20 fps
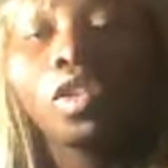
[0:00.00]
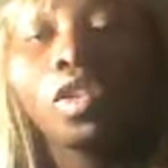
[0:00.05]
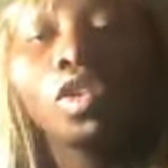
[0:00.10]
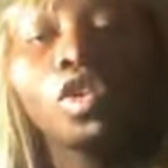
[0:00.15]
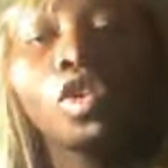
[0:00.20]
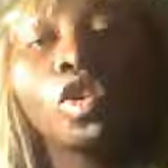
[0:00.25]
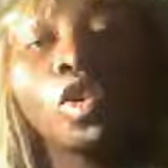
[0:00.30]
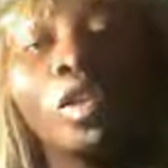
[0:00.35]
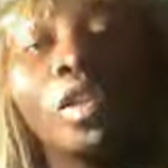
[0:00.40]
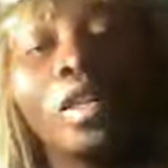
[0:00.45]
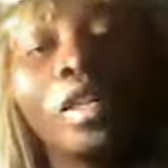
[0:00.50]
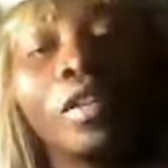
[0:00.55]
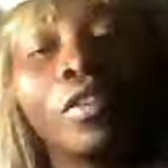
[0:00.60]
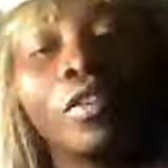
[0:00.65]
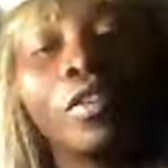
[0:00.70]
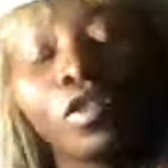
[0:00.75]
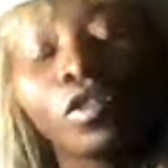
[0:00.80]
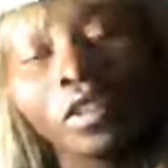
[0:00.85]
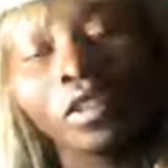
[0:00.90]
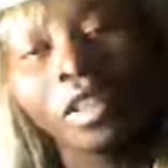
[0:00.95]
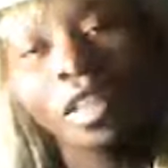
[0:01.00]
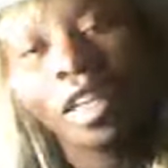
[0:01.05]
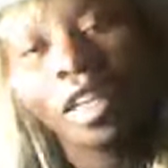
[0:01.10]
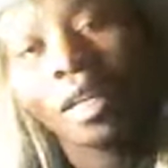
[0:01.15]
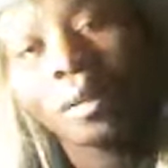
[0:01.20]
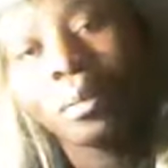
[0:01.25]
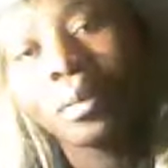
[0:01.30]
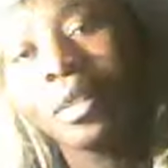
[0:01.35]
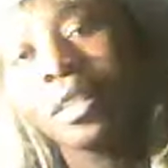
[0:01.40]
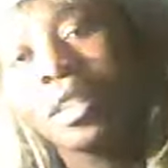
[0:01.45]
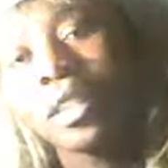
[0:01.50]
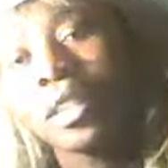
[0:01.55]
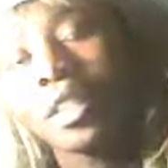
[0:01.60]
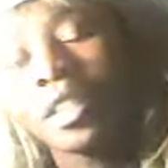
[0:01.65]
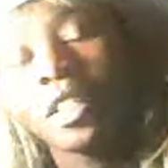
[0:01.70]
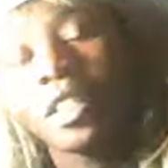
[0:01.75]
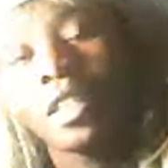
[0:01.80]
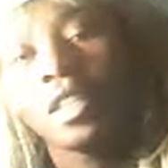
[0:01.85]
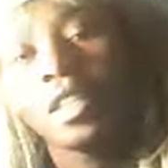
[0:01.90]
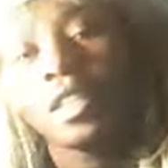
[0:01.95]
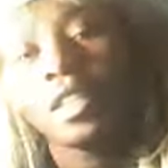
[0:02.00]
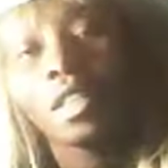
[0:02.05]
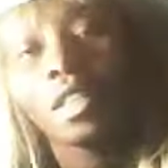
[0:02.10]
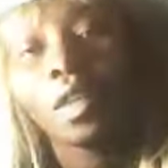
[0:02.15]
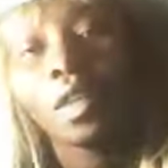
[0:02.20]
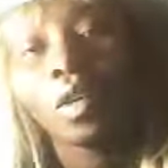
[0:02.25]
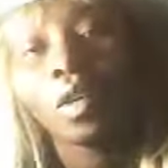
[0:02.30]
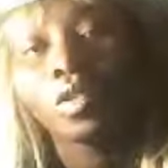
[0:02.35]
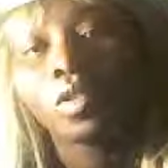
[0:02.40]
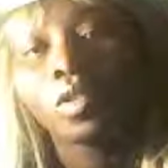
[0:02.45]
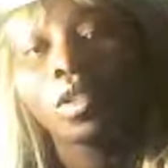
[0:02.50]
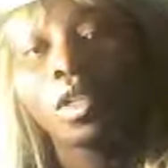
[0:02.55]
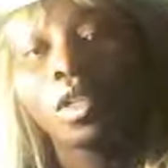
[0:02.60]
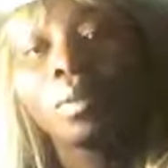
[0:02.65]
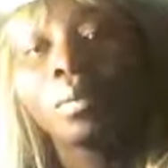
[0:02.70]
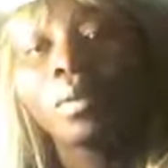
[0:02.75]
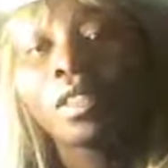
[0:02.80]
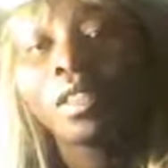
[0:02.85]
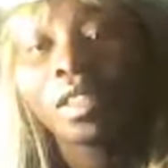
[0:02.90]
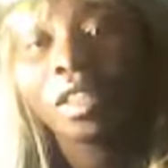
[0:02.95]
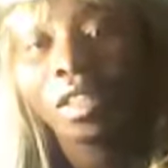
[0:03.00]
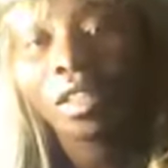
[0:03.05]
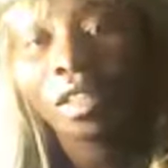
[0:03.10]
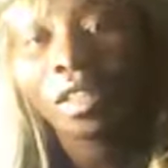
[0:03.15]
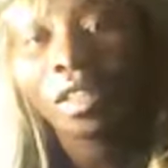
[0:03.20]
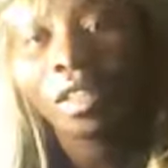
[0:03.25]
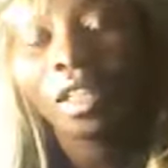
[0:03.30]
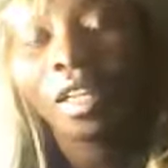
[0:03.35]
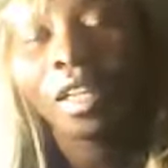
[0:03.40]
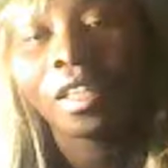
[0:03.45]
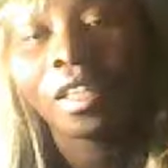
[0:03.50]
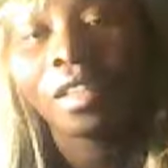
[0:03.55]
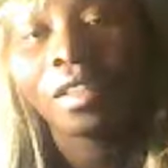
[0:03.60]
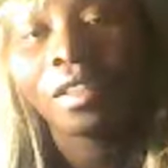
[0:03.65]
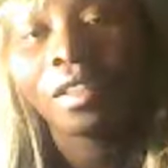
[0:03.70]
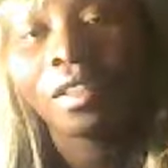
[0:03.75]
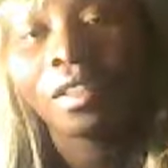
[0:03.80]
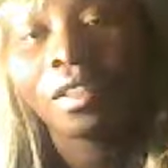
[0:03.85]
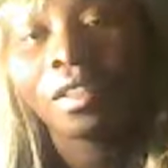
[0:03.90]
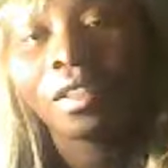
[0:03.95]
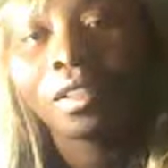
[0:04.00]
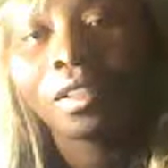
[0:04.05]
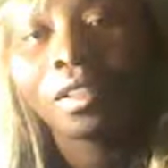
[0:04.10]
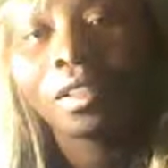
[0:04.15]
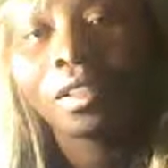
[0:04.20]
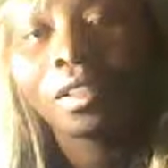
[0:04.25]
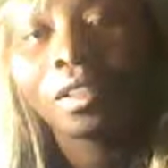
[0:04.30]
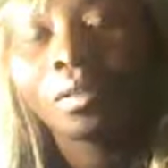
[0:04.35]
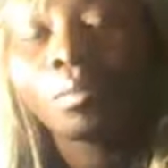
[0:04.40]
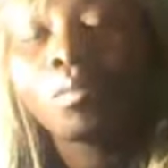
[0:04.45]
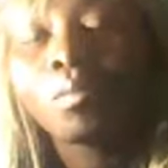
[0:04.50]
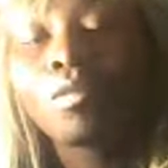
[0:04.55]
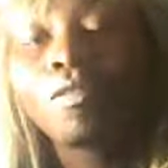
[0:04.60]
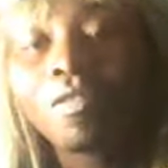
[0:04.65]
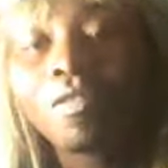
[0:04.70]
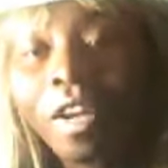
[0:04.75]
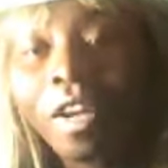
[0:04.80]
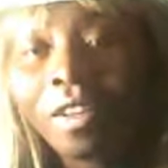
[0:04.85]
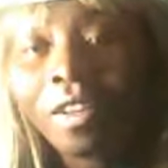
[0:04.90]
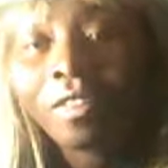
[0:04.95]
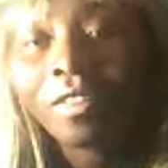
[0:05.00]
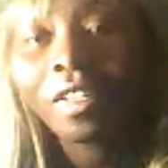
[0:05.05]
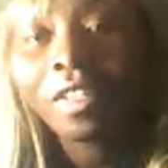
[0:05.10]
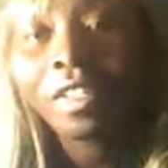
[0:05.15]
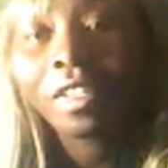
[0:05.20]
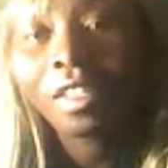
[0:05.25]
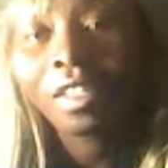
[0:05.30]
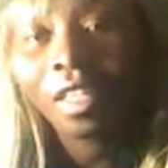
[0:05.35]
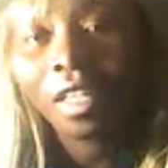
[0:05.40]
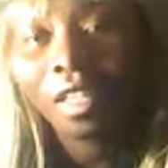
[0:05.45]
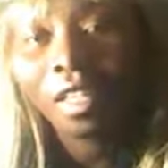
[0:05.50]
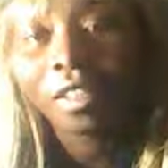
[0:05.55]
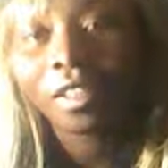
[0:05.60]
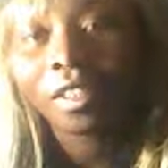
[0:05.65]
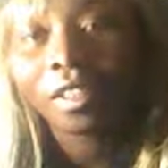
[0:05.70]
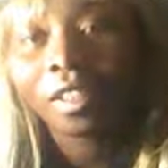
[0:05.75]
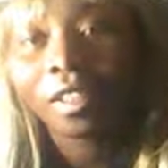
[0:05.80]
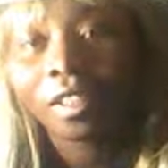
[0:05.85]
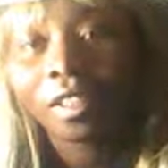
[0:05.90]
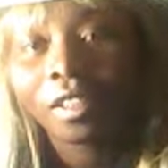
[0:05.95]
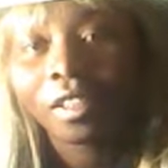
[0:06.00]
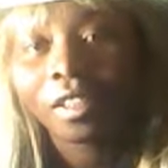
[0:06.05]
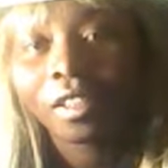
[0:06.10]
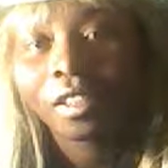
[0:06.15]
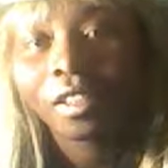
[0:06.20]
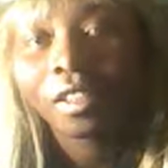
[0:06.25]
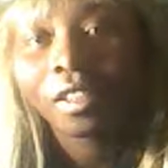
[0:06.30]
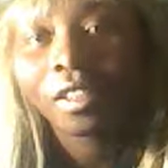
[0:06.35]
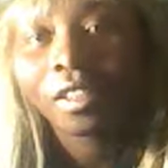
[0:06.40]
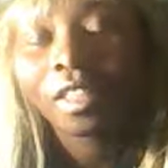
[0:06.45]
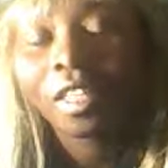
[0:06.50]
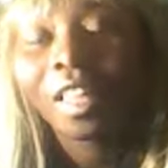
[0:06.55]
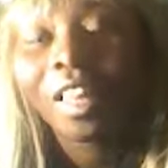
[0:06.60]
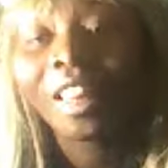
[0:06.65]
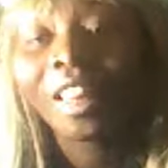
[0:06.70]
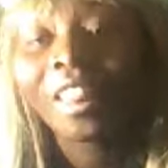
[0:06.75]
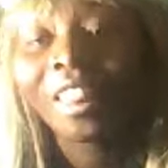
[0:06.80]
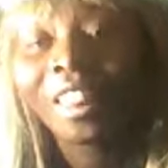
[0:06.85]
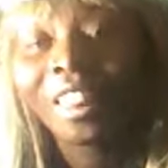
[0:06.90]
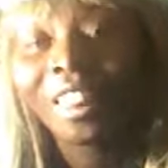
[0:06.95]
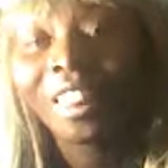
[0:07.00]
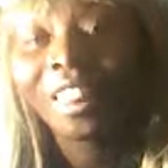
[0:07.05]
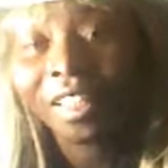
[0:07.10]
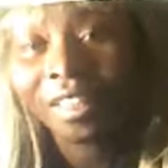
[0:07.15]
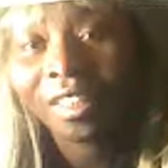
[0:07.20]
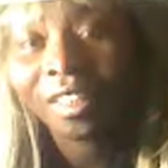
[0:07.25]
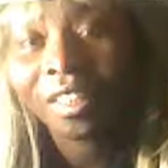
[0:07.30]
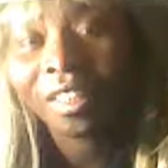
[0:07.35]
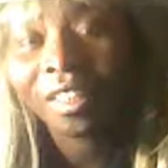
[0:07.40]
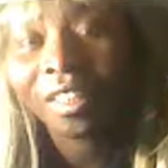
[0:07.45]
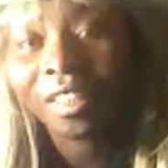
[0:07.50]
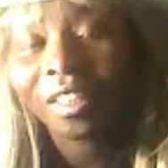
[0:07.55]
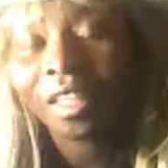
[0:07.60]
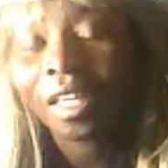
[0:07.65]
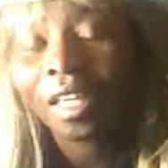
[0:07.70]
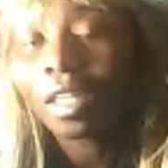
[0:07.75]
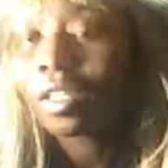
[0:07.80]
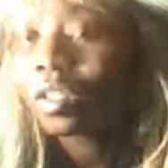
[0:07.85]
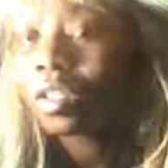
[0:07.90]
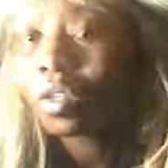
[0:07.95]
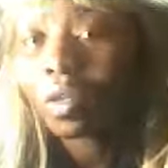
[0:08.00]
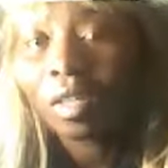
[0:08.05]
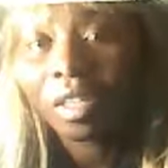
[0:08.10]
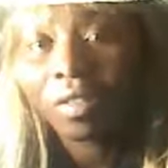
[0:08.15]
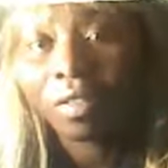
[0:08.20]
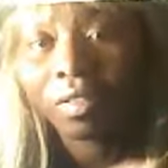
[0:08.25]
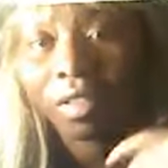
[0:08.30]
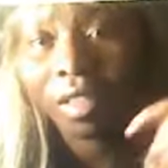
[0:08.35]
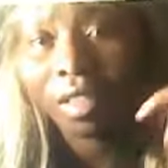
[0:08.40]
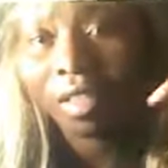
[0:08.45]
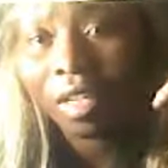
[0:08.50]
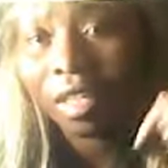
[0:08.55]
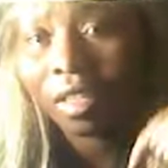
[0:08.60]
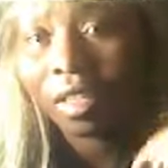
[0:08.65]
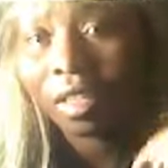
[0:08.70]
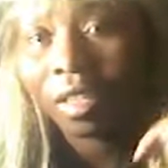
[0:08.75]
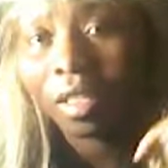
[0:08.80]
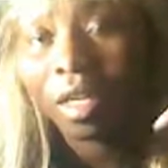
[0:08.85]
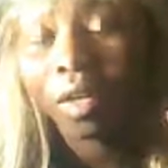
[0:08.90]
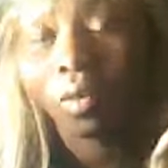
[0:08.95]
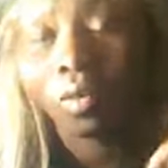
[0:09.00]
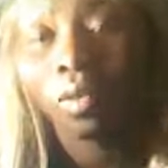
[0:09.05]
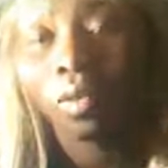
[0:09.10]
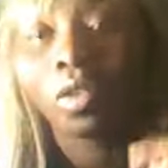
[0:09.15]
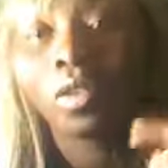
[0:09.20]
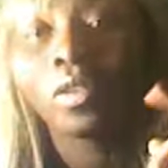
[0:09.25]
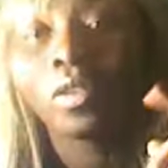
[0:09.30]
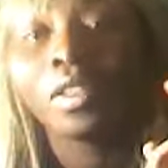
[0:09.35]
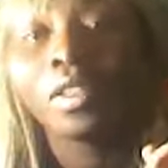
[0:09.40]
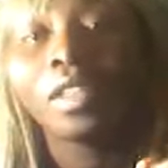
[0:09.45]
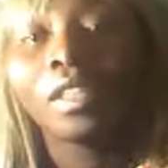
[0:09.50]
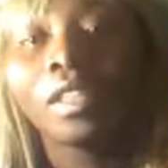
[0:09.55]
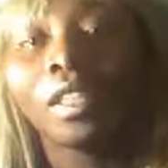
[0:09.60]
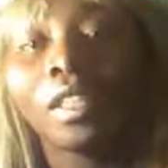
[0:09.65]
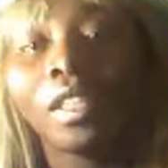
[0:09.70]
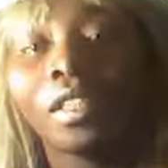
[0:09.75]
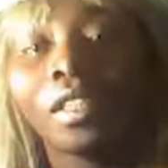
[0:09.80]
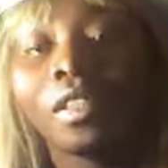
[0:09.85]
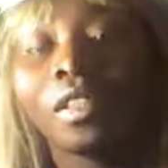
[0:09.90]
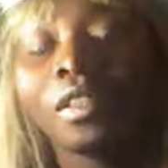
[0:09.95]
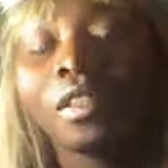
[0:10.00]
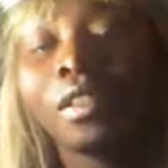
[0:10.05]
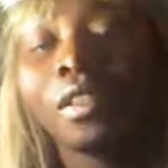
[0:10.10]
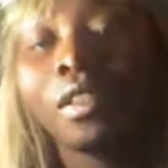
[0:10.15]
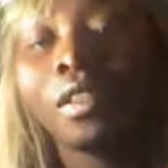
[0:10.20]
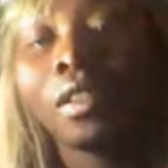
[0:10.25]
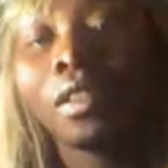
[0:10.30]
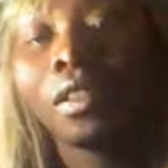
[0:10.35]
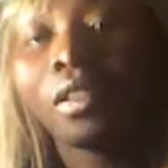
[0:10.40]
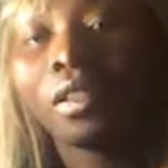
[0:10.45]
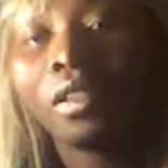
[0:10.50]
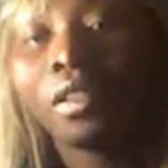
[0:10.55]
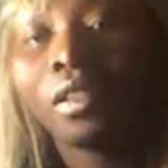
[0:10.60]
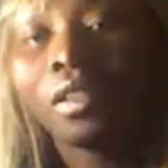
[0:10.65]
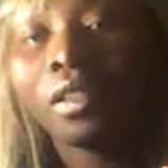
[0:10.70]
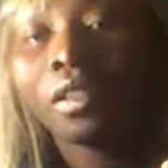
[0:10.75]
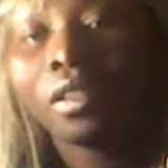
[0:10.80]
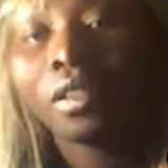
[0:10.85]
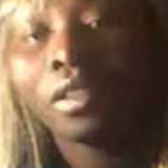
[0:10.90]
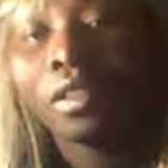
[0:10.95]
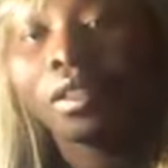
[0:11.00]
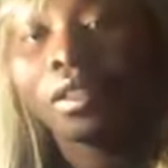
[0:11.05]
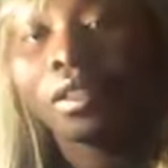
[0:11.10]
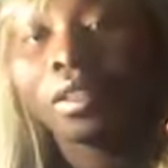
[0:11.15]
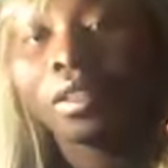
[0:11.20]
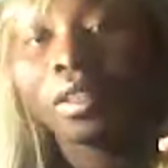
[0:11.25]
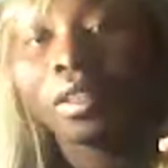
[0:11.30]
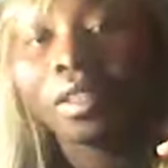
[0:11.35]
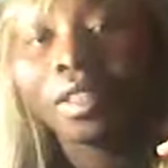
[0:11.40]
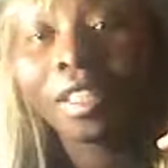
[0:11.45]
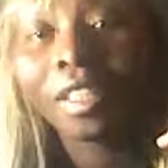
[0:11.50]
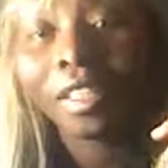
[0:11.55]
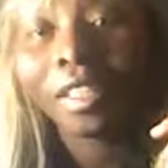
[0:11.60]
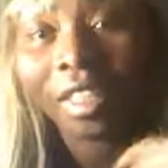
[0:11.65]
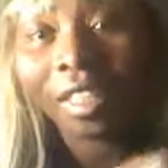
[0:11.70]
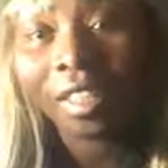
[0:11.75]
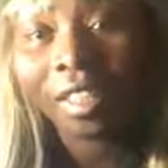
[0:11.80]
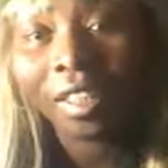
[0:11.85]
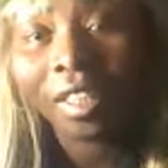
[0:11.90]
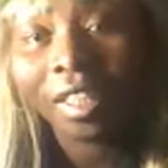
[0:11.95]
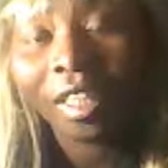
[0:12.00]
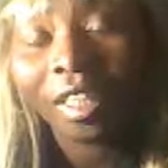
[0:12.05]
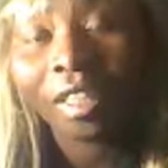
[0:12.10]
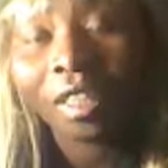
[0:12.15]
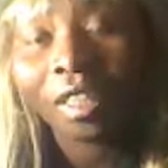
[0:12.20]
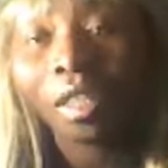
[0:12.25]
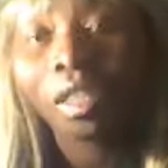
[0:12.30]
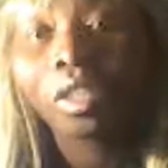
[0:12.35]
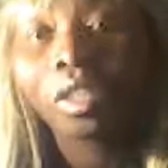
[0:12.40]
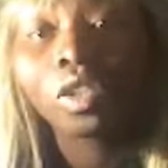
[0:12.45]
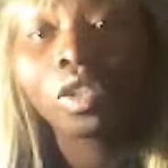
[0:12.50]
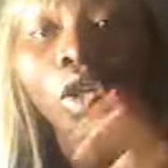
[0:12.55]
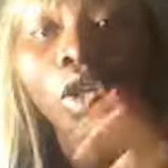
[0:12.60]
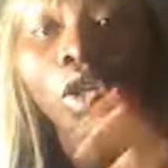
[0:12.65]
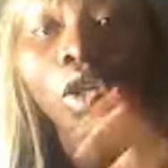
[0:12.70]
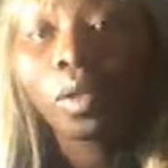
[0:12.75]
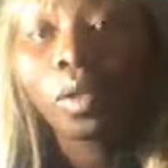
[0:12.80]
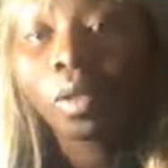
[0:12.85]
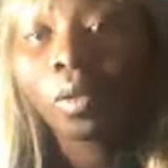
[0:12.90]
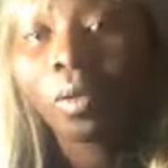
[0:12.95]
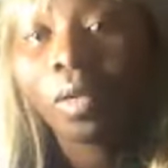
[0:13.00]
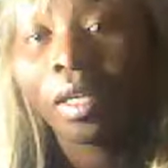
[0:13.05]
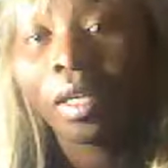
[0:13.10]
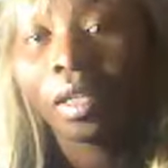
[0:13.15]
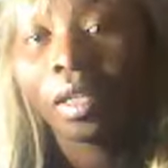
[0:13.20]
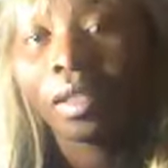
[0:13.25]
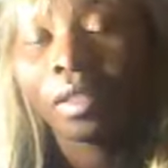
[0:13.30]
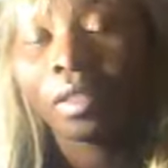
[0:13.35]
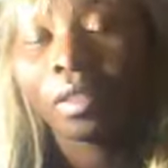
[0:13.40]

So if today I'm sitting in this house, I'm the 39, but five years later, this 39 don't live in this house, understand? the 39 is going away.